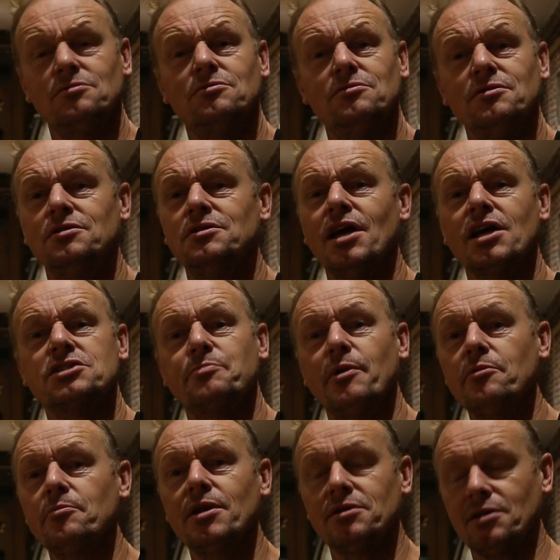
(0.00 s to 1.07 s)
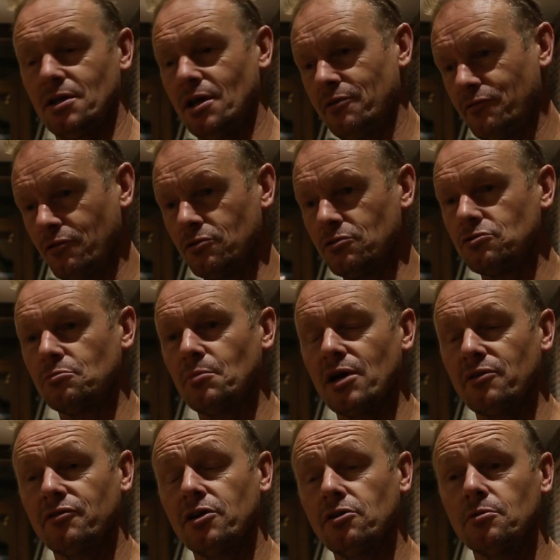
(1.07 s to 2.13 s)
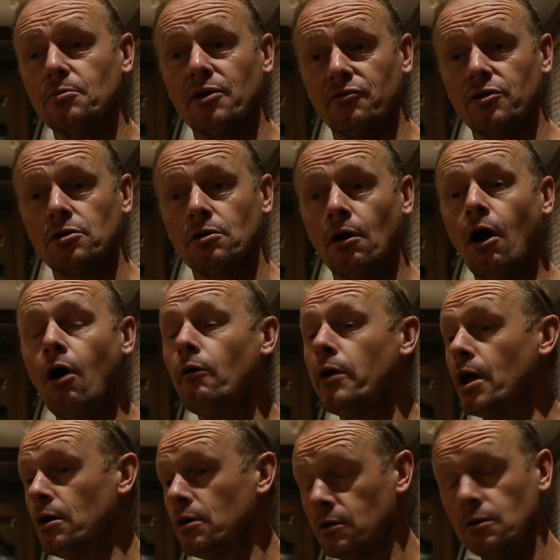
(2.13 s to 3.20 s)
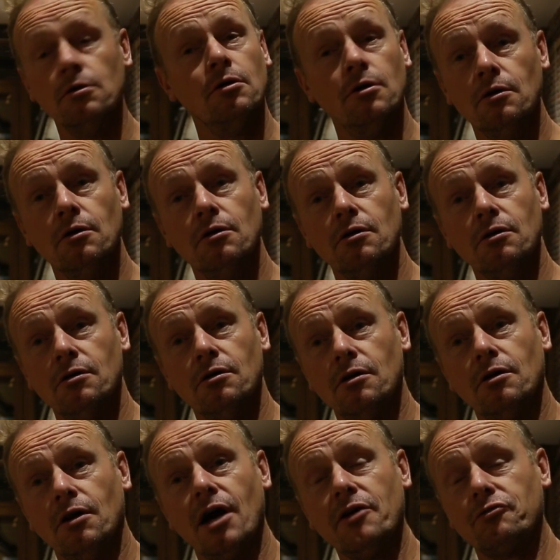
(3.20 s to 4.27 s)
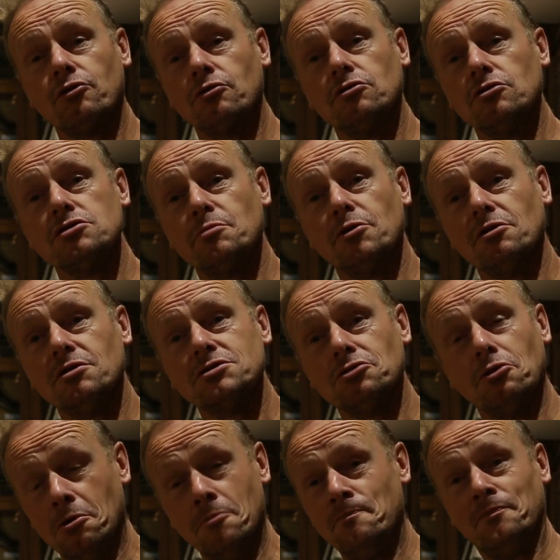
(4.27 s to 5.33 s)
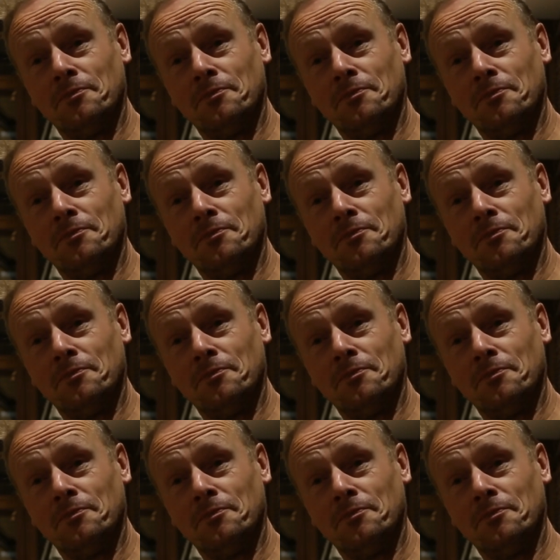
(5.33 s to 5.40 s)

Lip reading: Did the experiment, and I phoned to my father. My father, oh yeah, I forgot those bottles. So,